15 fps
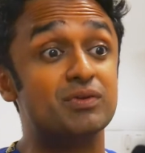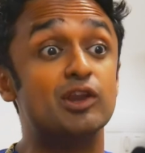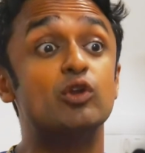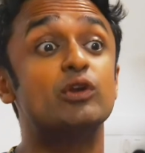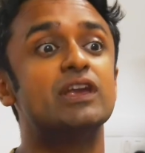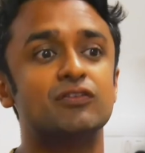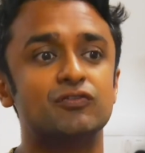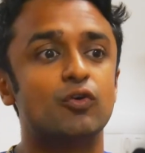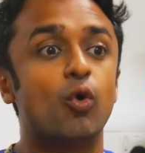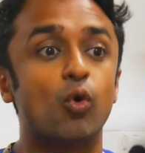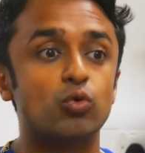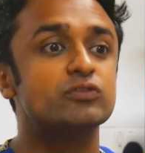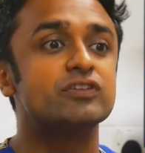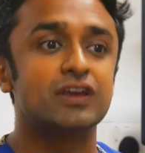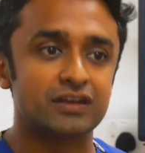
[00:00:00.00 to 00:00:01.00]
been looking for
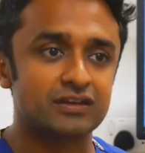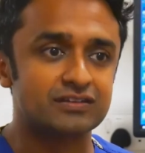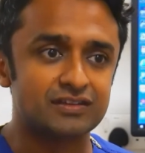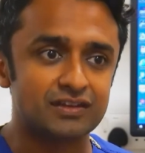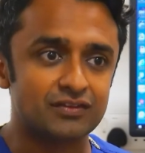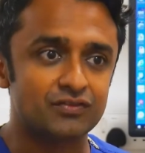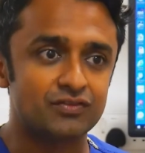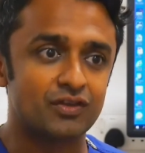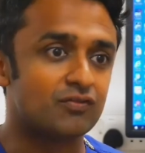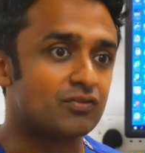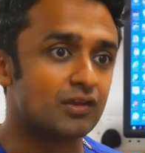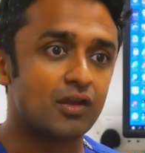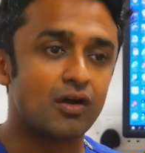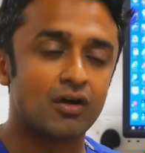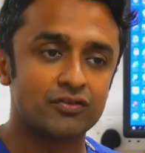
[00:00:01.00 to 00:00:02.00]
alternatives over the
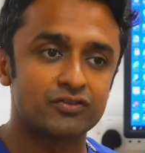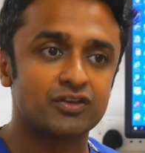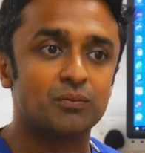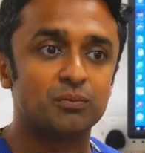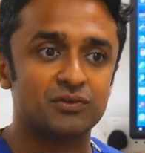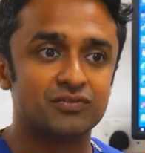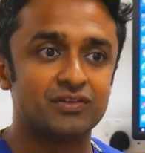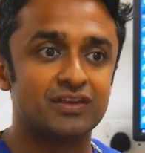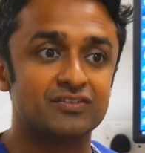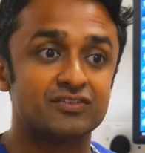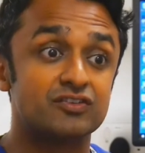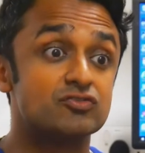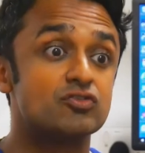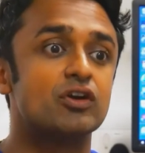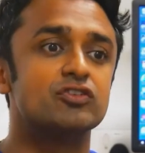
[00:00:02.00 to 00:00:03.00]
last couple of years
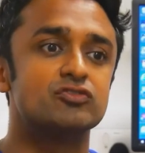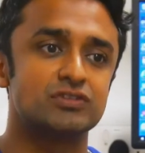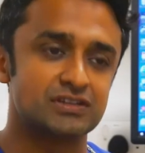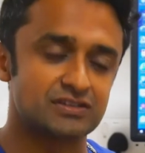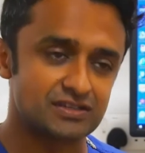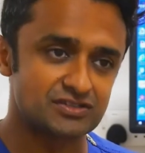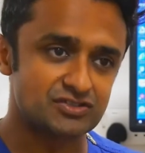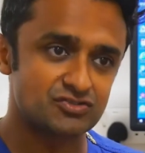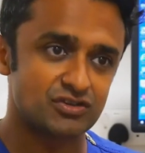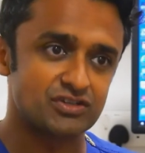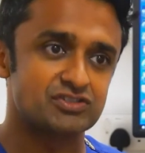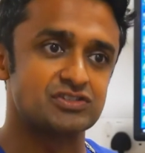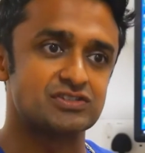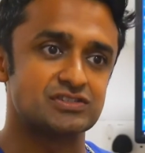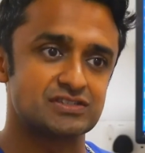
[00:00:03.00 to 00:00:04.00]
to try and treat these
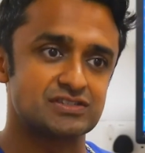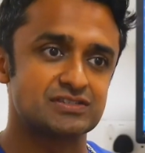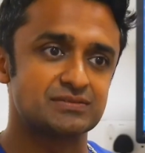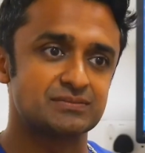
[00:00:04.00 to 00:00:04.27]
strictures.